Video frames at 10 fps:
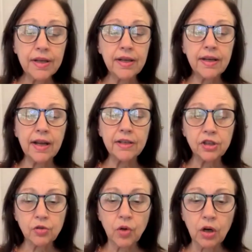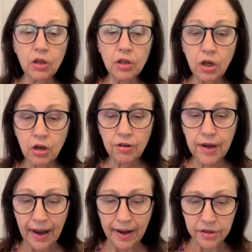You need a strong
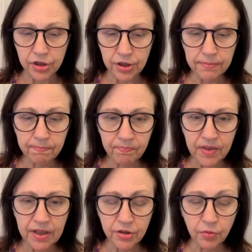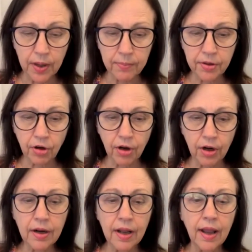call to action in your
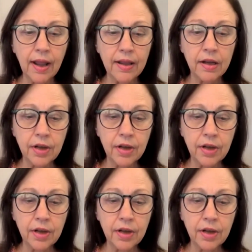webinar.